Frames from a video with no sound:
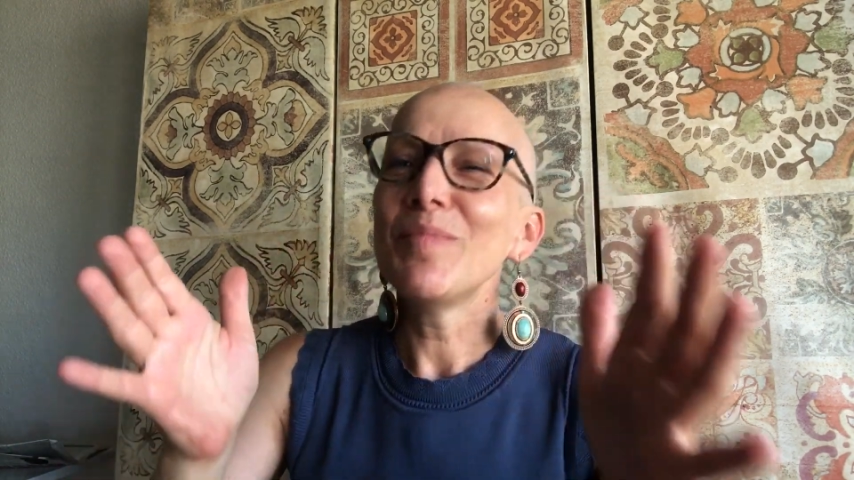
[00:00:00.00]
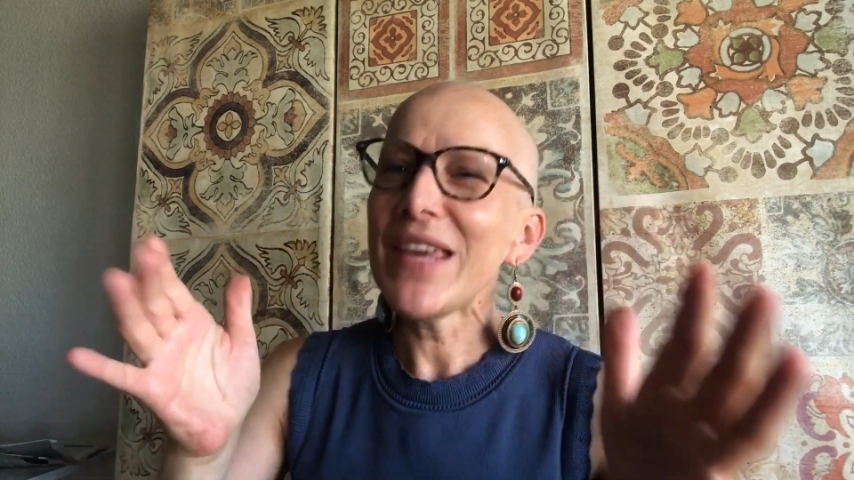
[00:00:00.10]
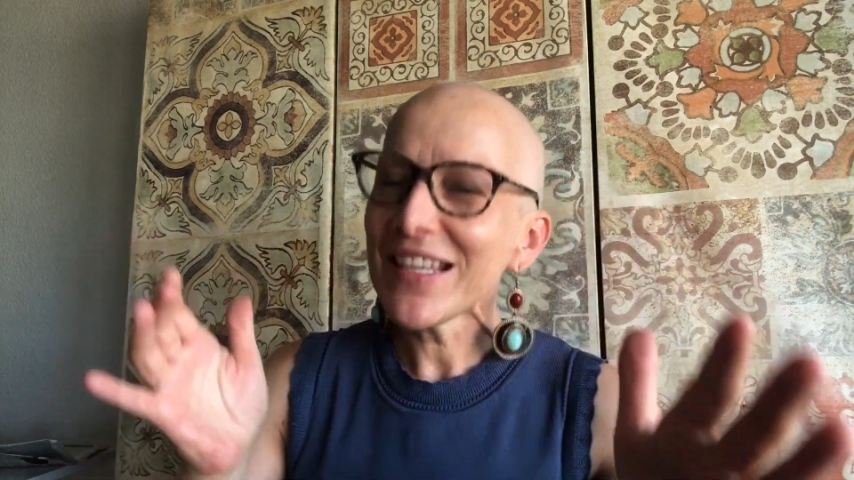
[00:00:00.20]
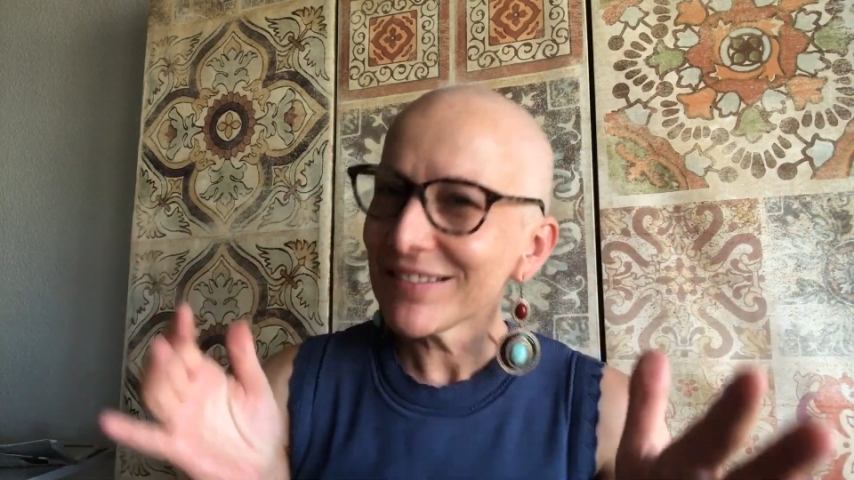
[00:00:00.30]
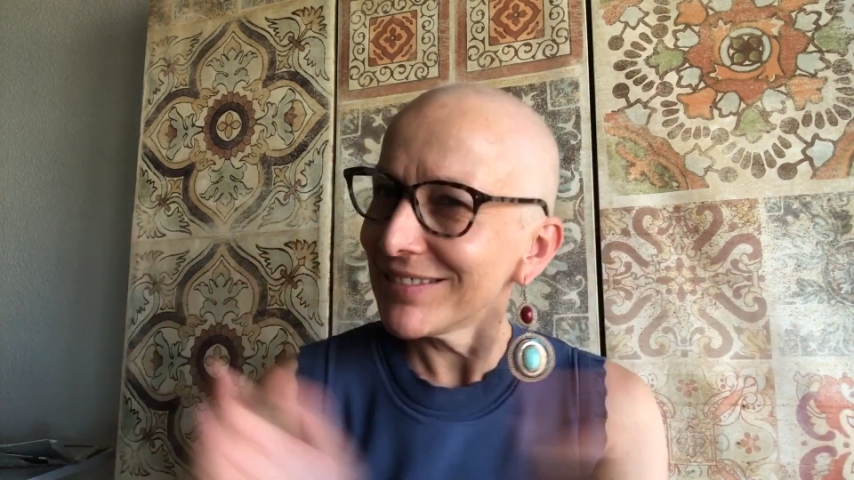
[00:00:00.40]

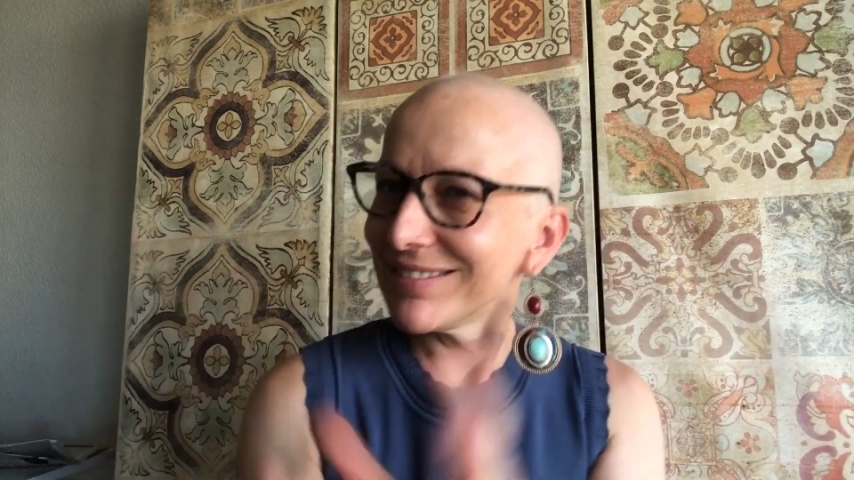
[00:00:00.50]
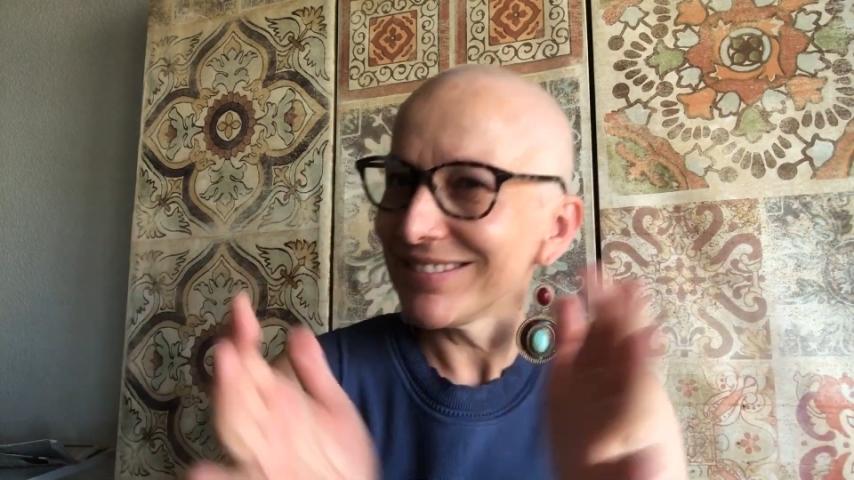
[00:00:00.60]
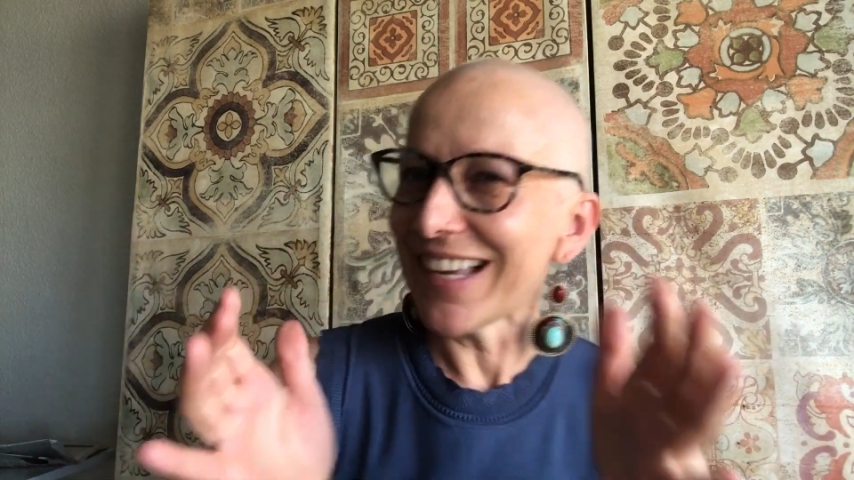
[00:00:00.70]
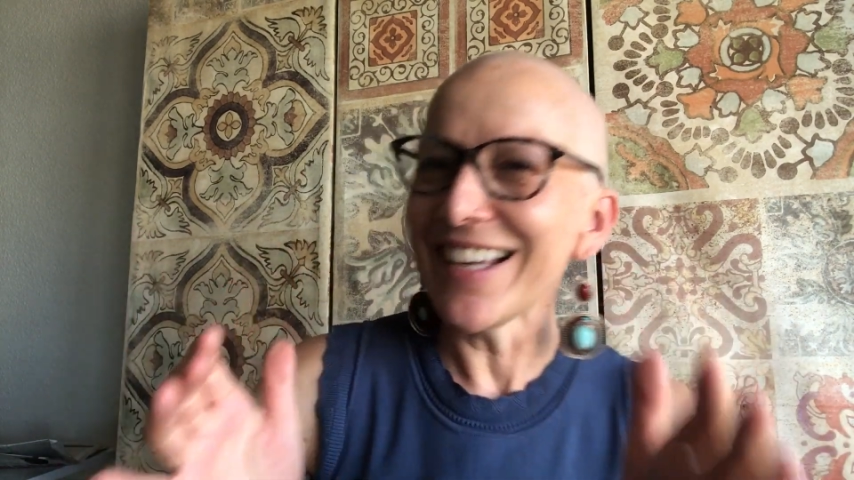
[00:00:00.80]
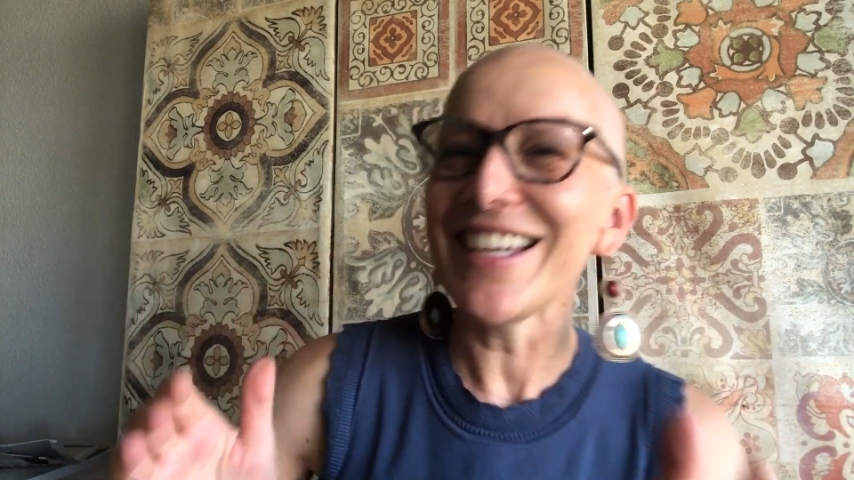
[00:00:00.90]
being
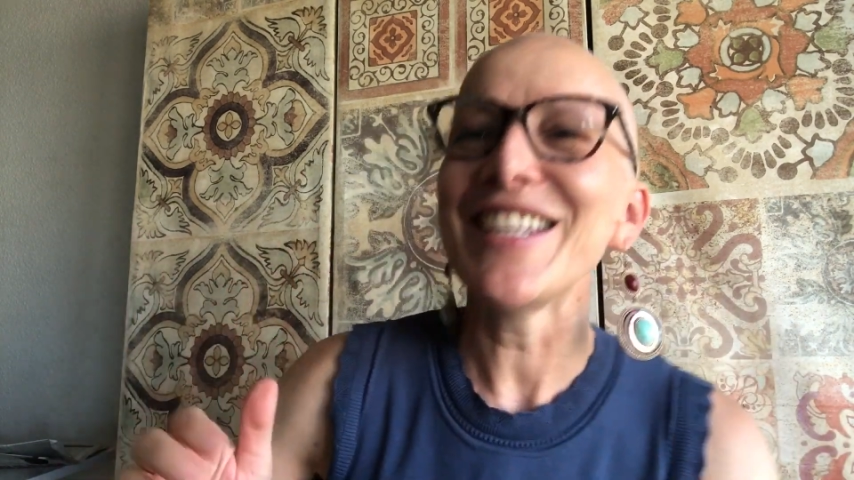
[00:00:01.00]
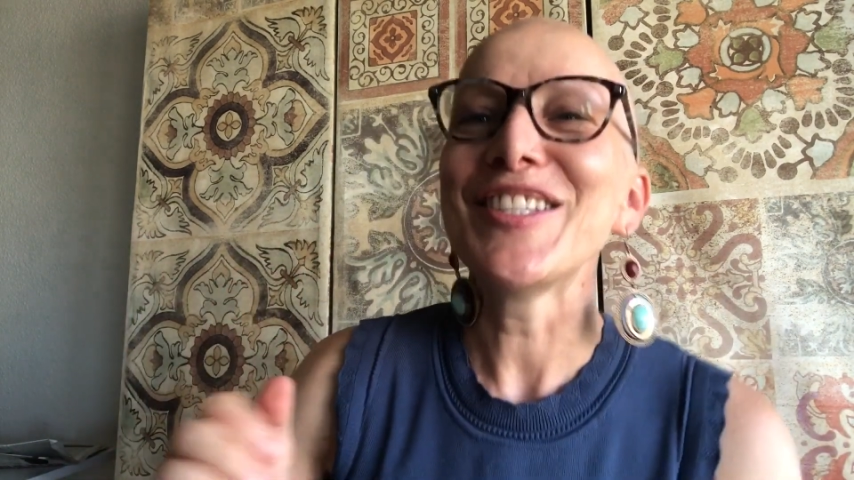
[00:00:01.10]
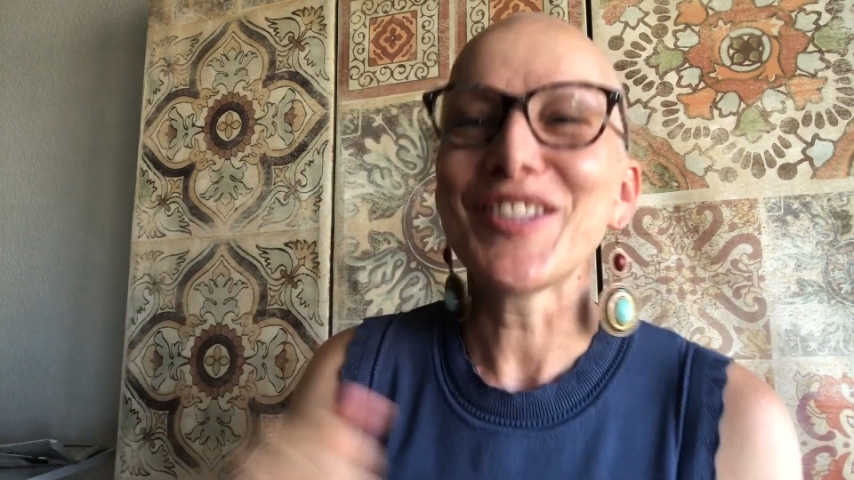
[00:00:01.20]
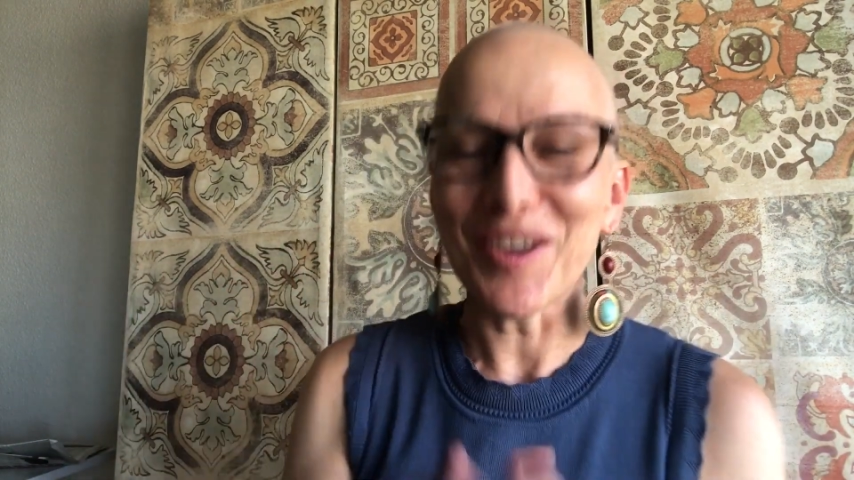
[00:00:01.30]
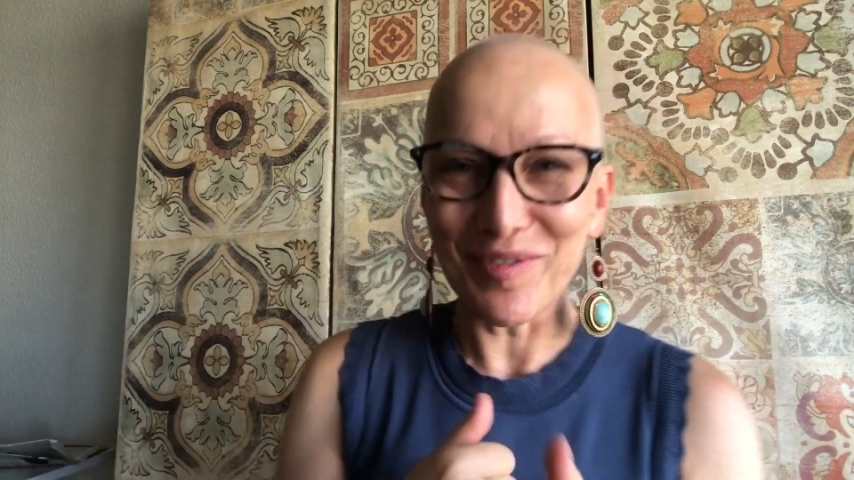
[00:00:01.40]

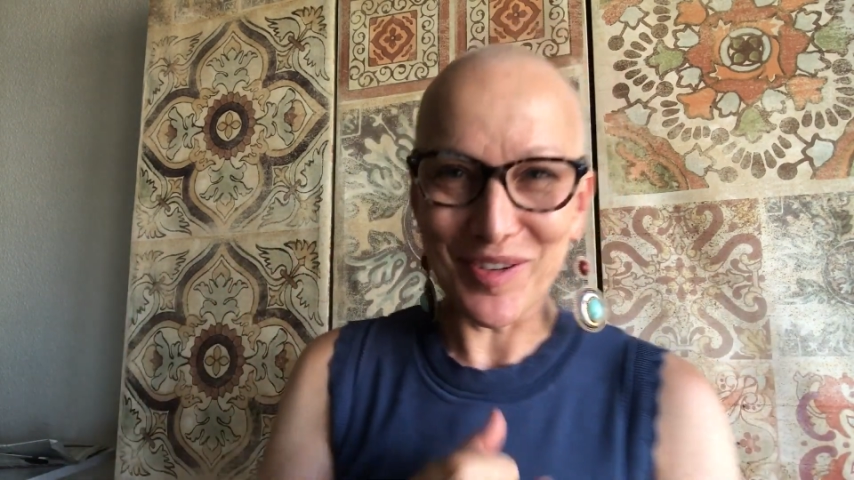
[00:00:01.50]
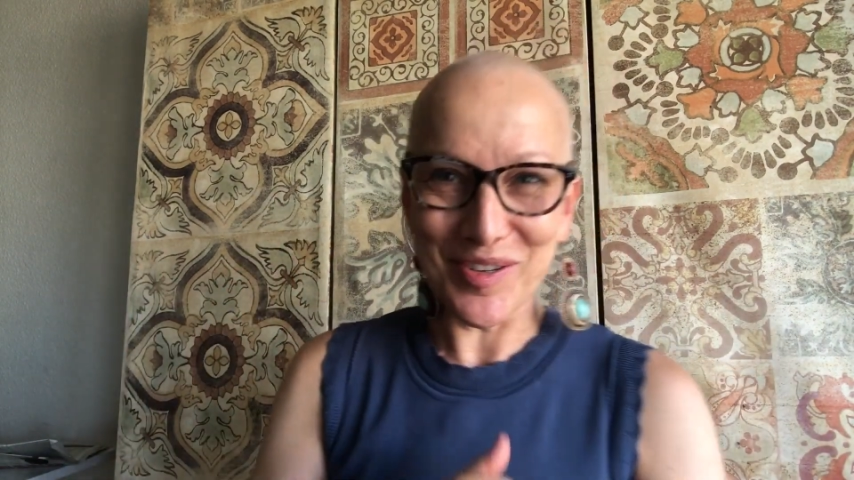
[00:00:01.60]
tough